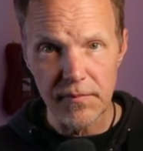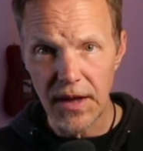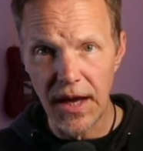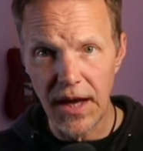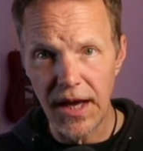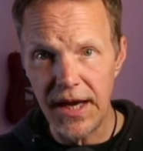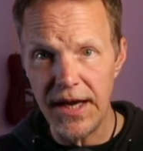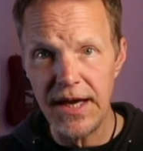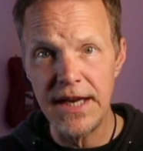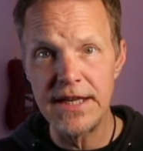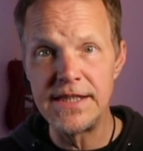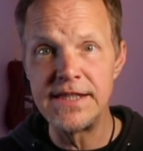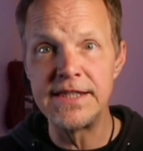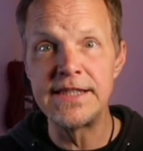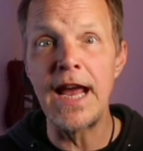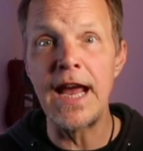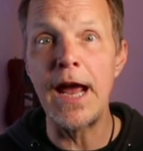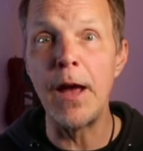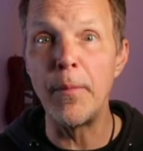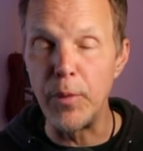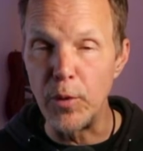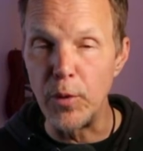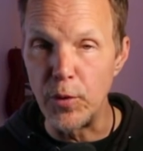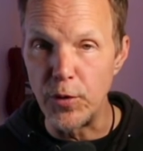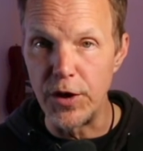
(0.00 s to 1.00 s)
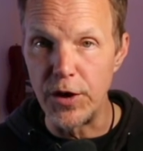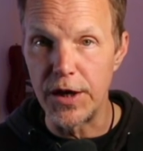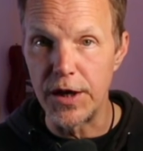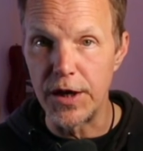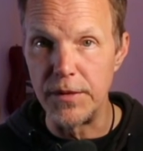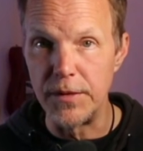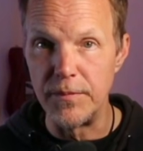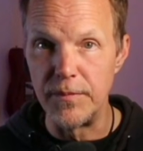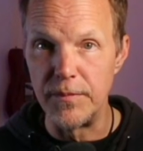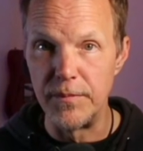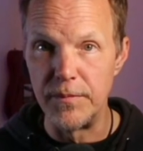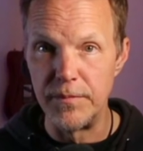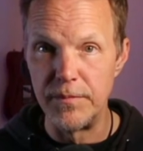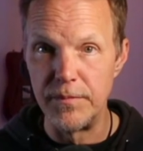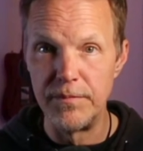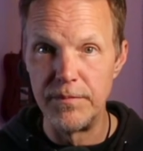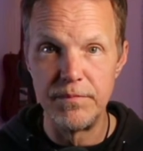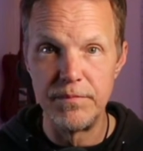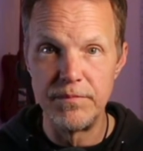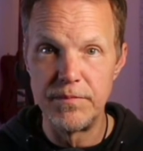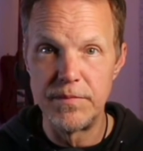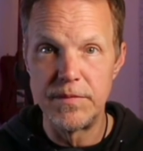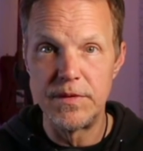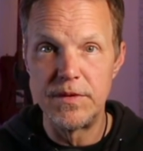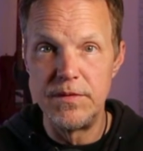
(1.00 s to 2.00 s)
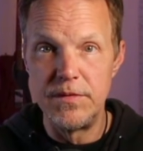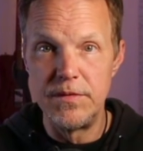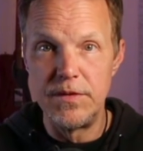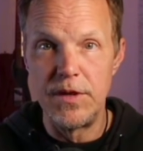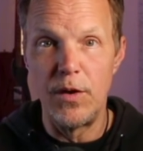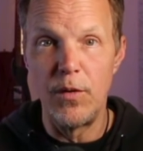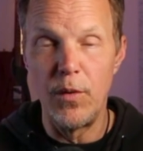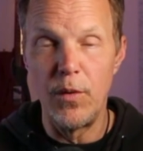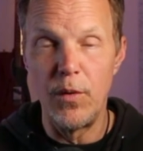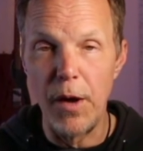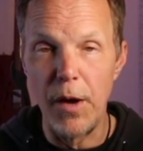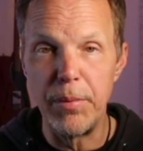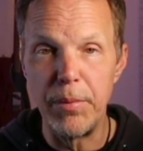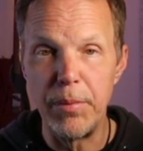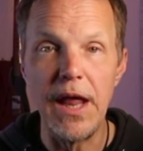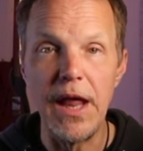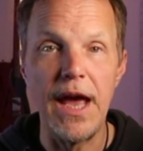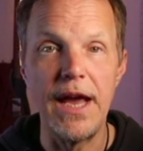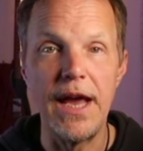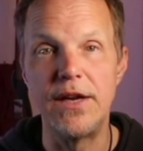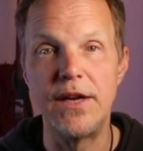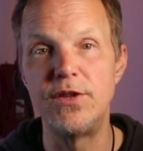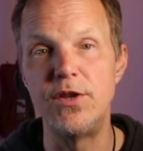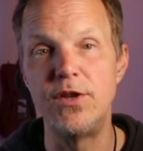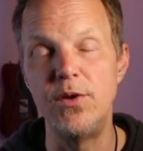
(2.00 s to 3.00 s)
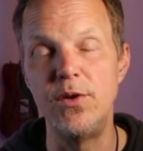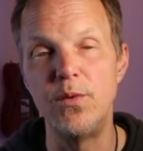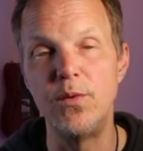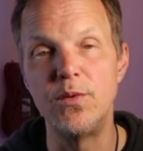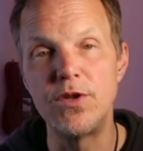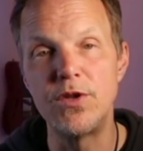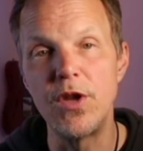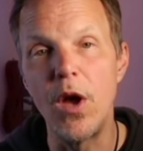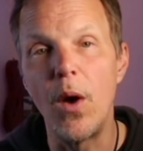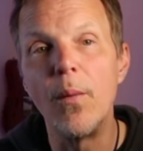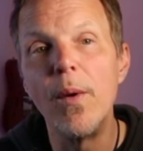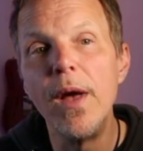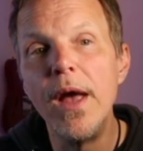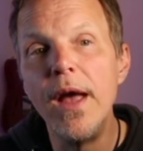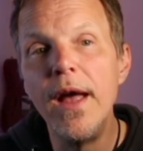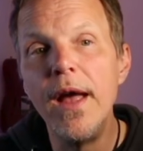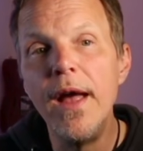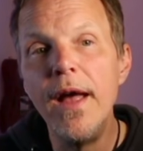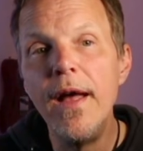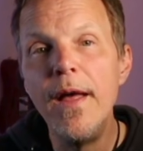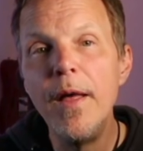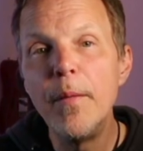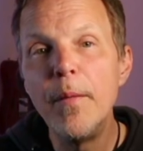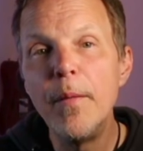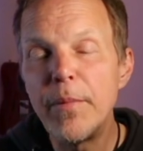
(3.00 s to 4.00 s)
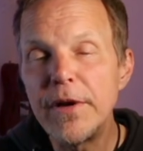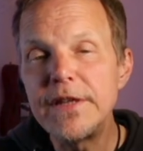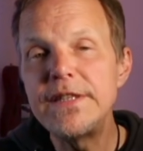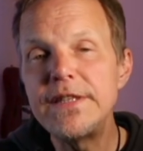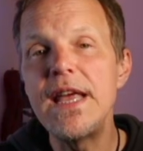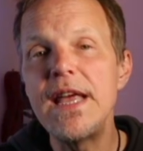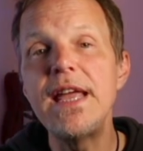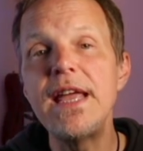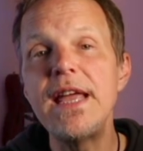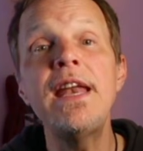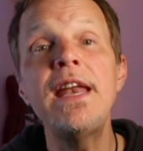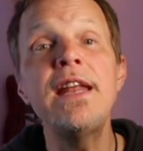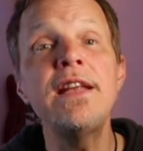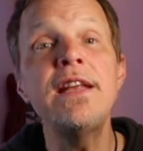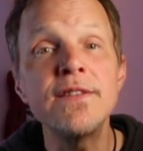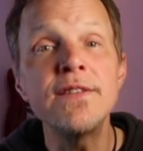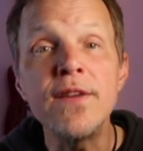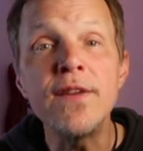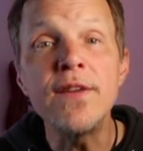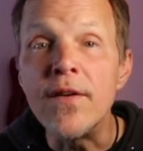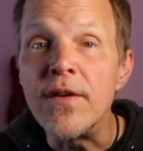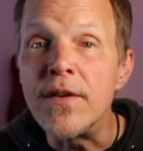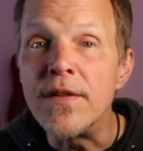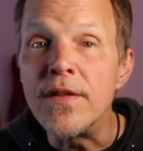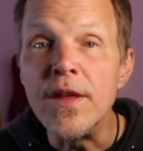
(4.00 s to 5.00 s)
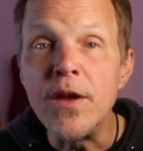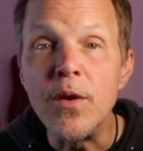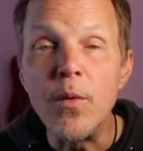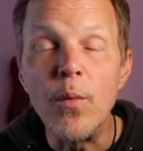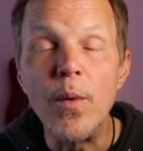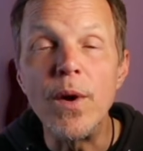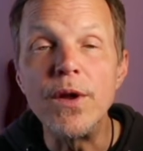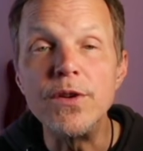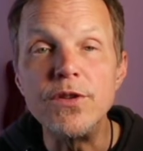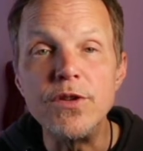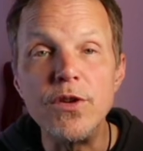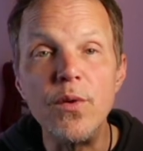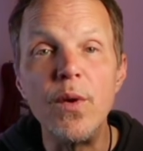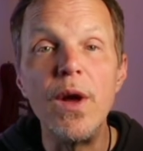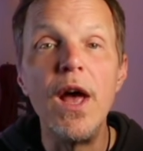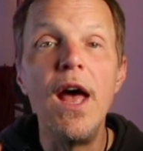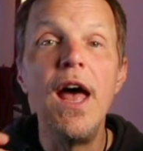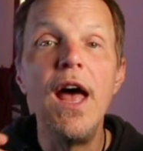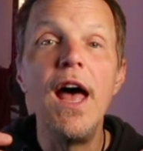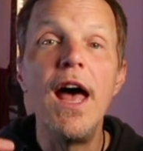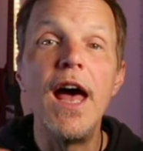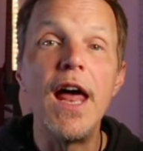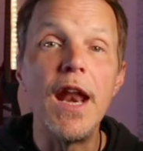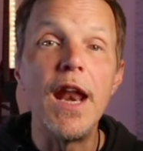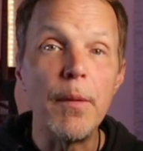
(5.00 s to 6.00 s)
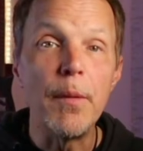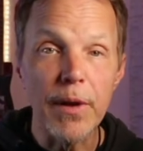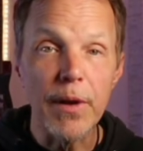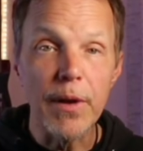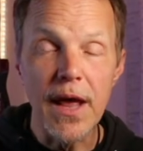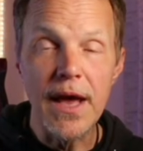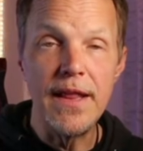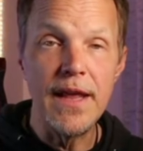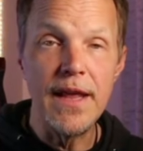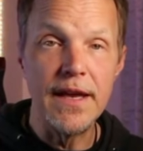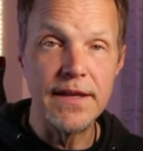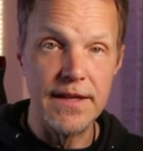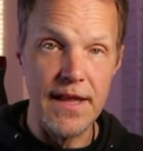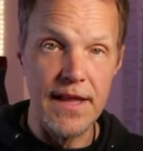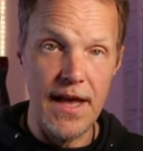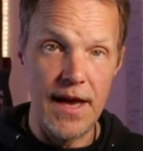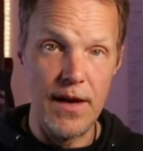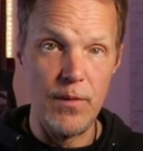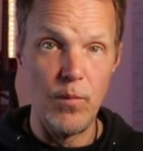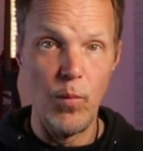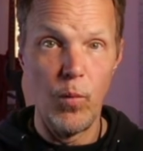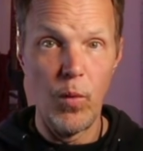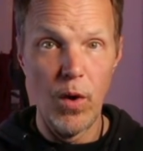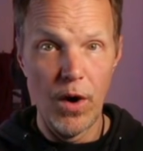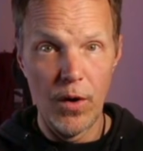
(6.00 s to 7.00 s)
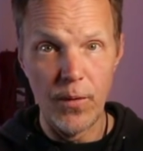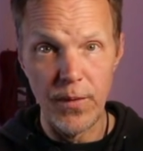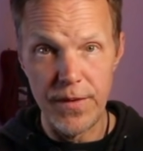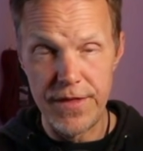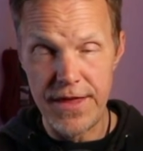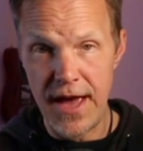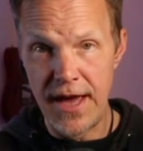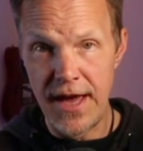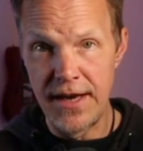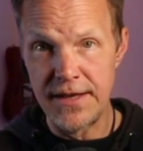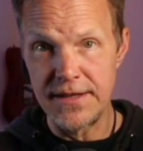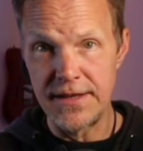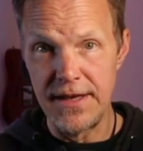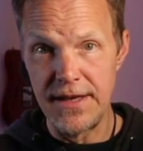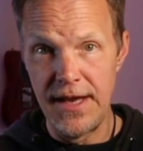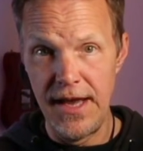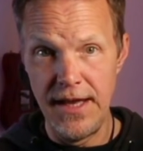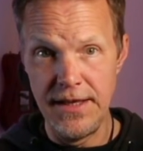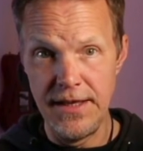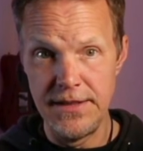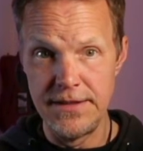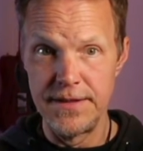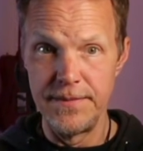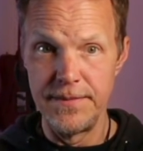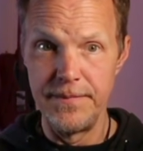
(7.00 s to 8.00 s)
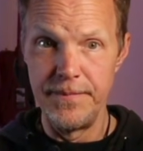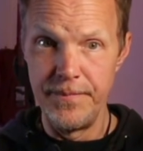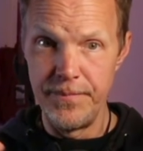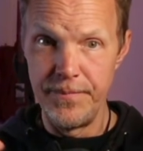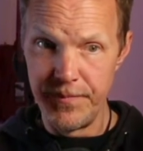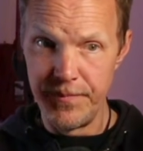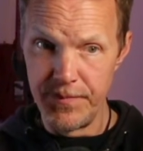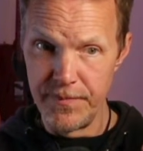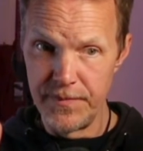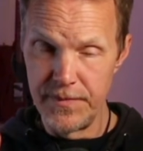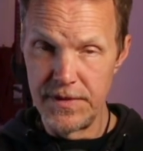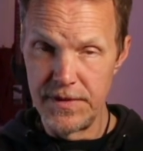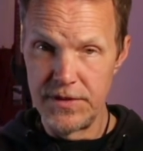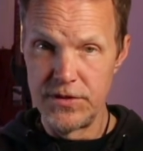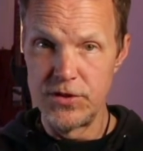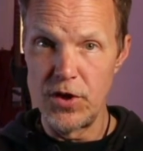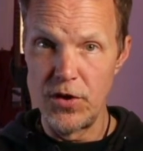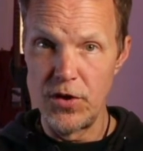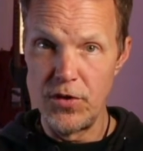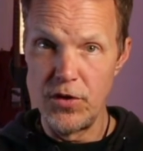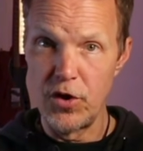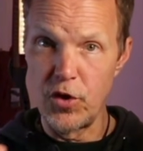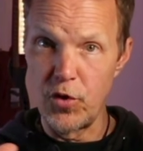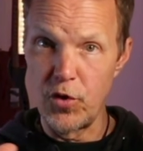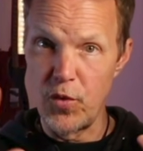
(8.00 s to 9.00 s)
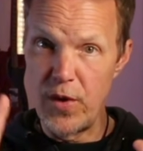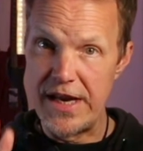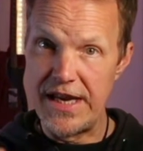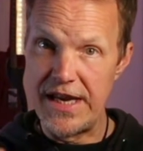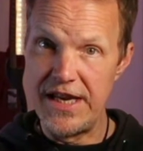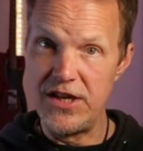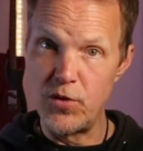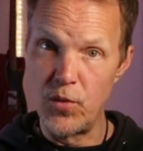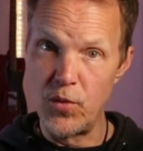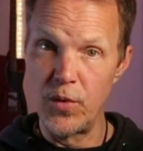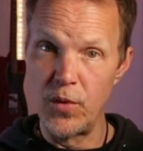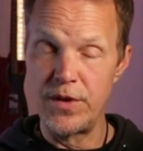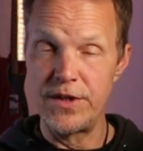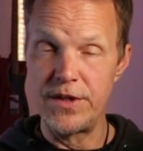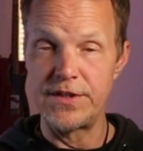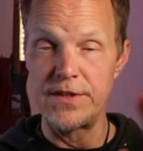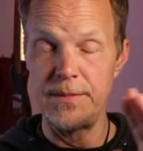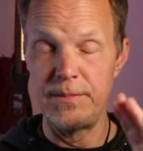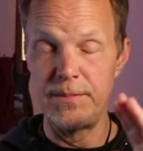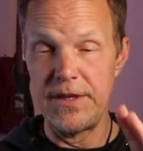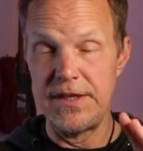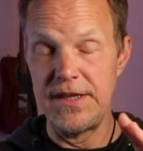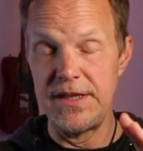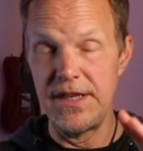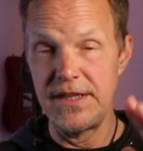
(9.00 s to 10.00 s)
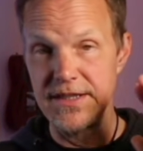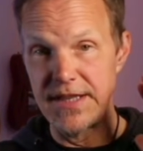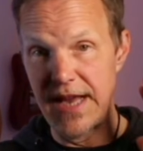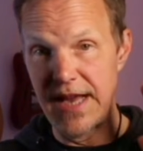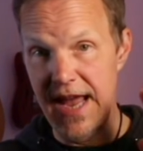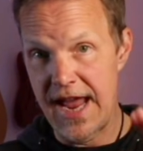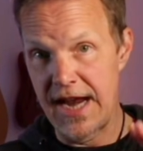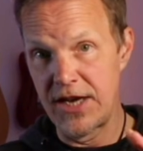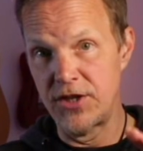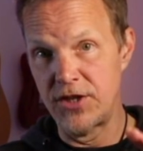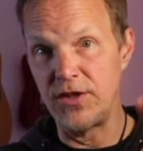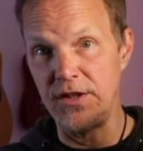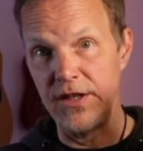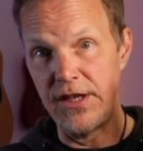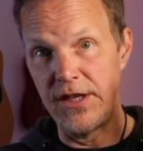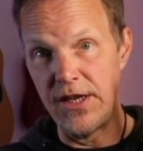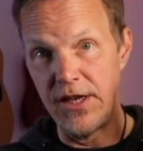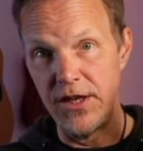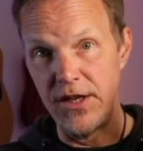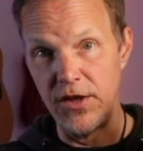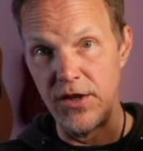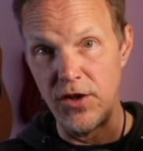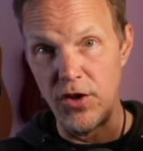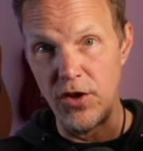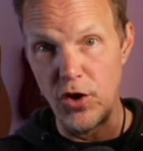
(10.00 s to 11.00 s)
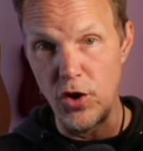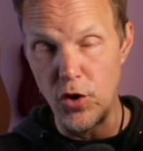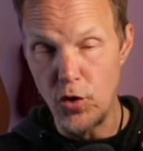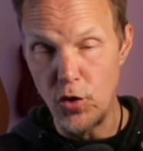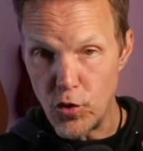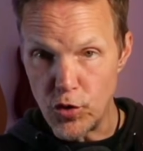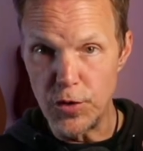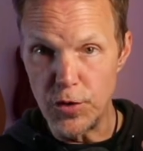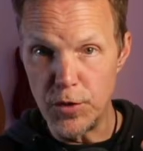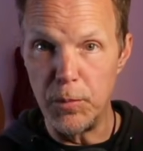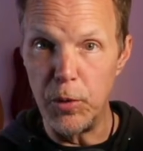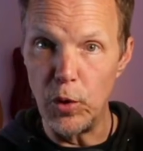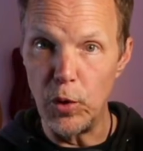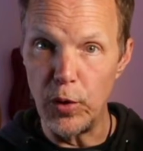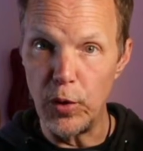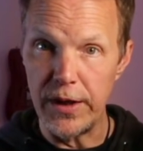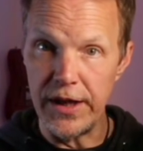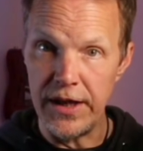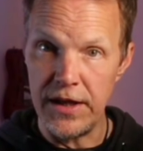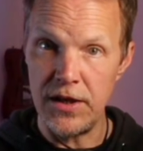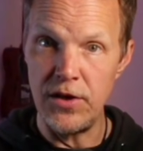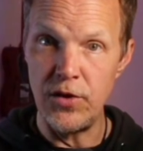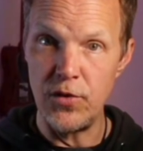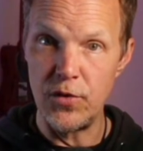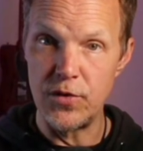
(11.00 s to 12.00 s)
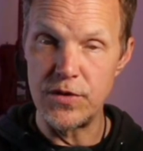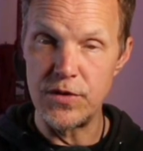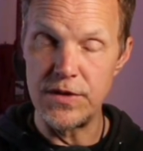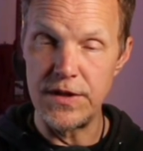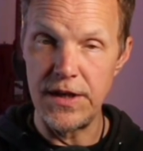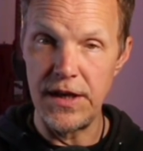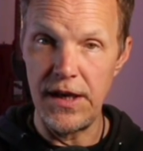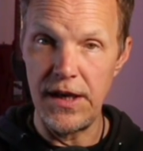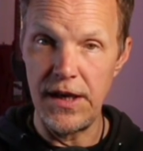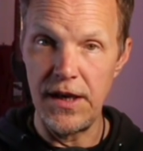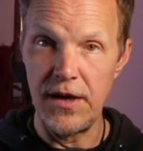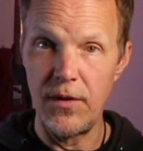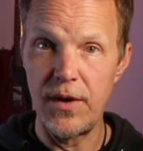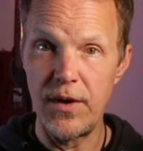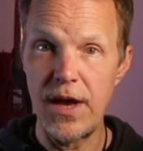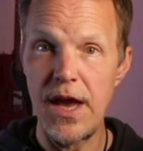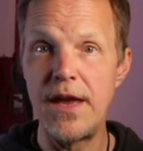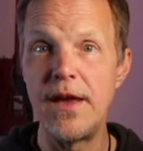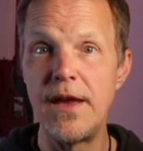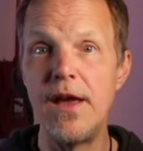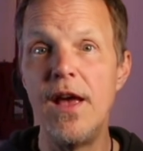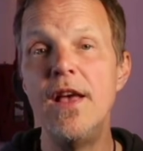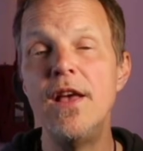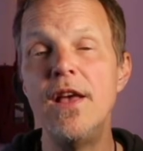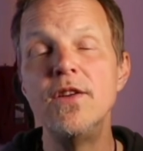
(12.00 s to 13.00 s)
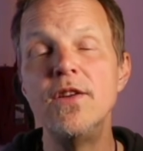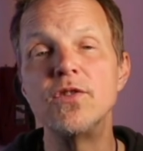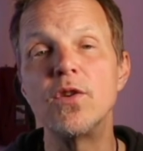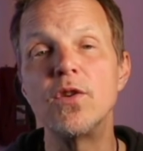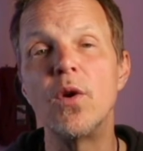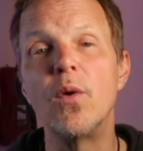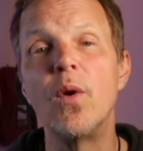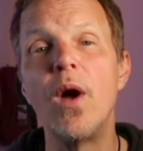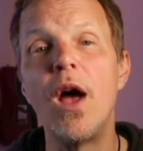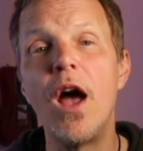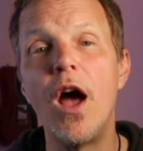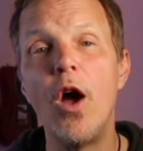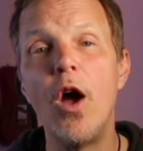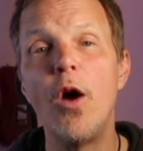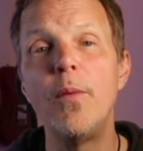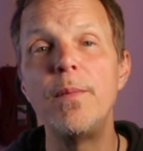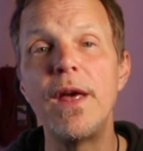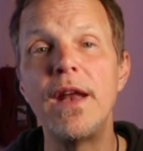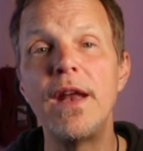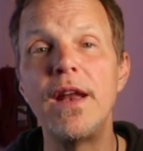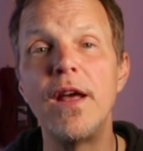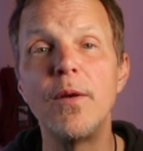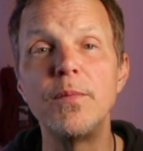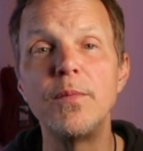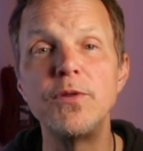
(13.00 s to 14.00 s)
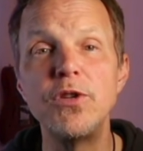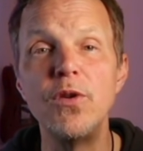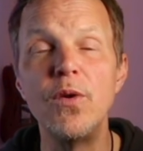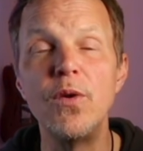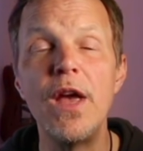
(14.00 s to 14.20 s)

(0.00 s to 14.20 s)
example you can, apply it to. So, but take any song that you want to and apply that to that and work with that and turn the creaky door into something that's actually usable in your singing. Okay. So I hope that helps you.